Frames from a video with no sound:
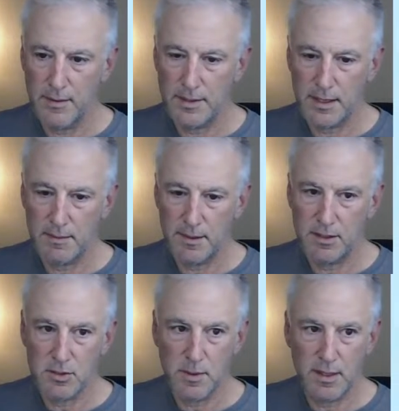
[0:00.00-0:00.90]
Talked about
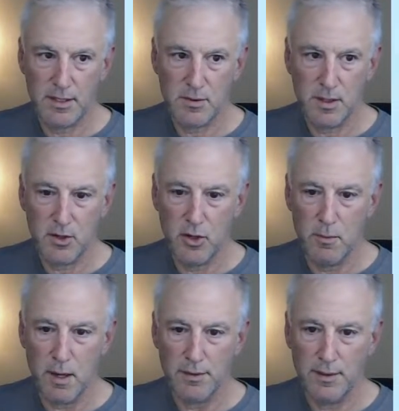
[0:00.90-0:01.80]
this one last week.
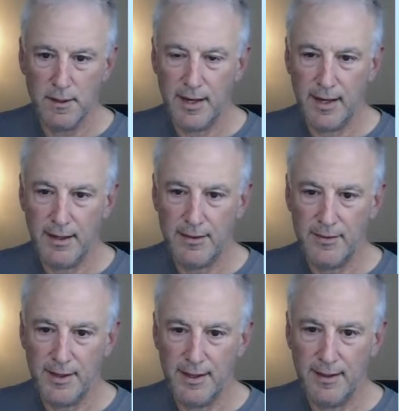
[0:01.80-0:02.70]
Cobalt,
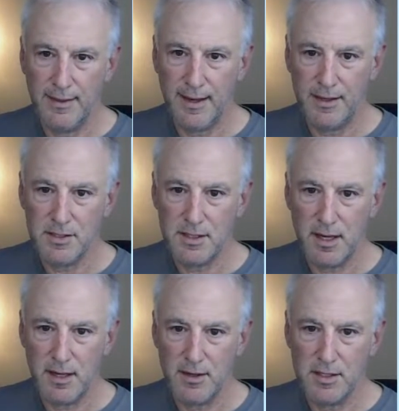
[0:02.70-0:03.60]

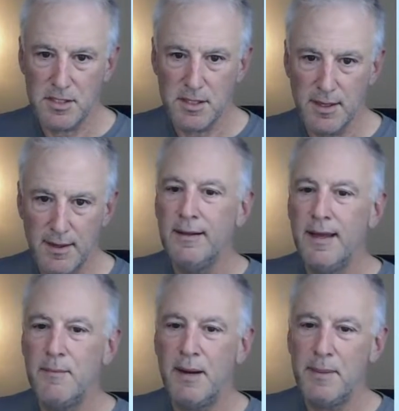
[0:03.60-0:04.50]
$83,000. They
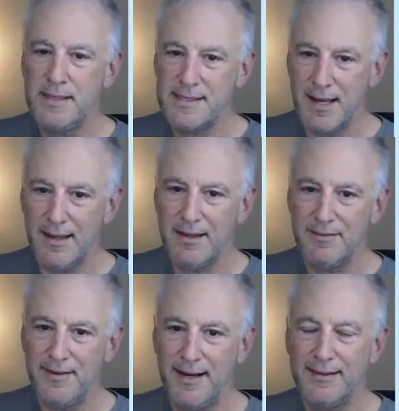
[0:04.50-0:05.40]
might be selling the
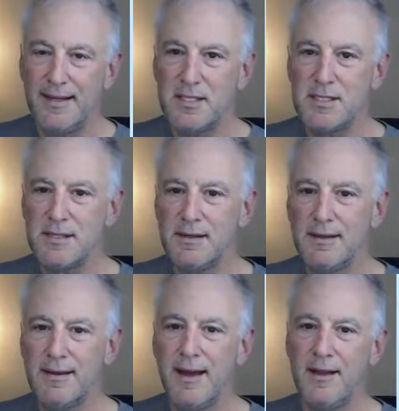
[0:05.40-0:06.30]
fact that it's
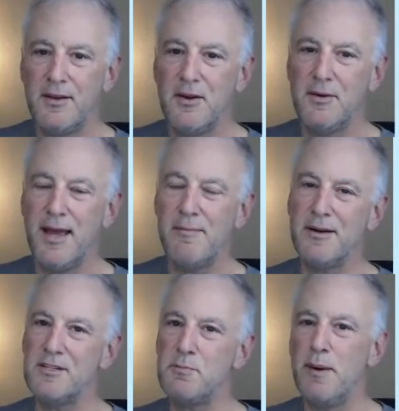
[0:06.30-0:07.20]
got no
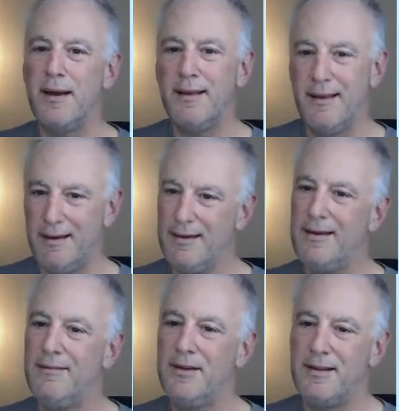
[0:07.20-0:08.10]
neighbors, but
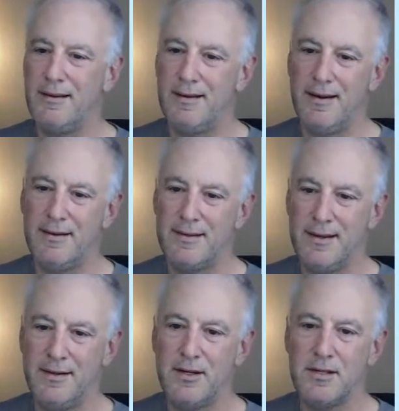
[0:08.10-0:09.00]
give it
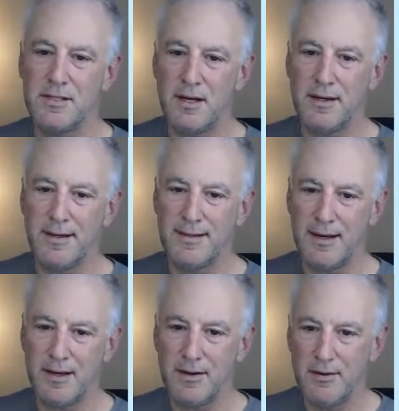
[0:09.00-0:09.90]
10 years and I can tell
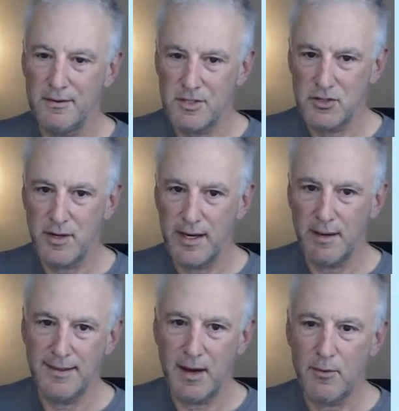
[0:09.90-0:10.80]
you straight
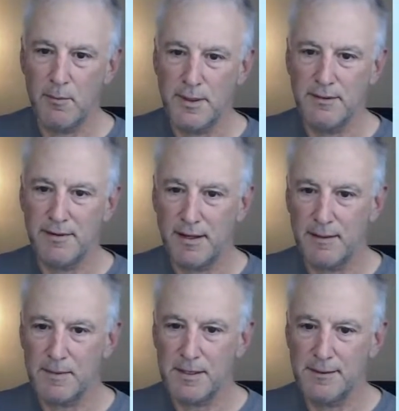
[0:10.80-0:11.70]
up that will be
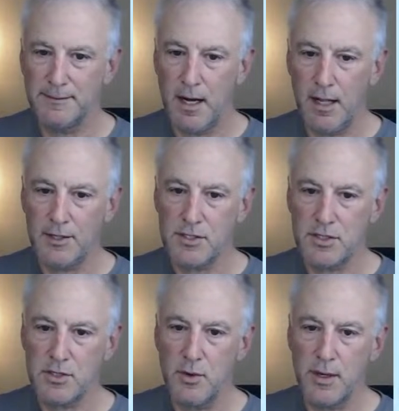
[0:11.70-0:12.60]
developed. Hollister's
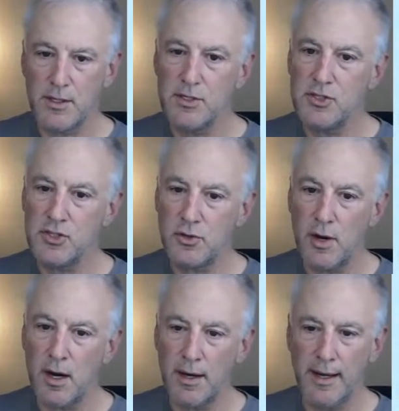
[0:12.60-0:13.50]
going
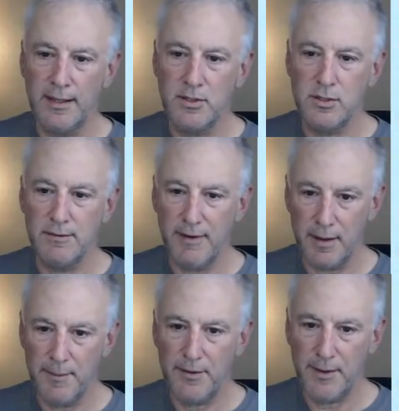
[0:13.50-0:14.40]
strong into
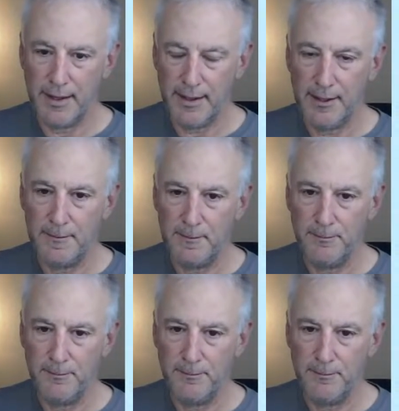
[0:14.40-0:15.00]
development right now.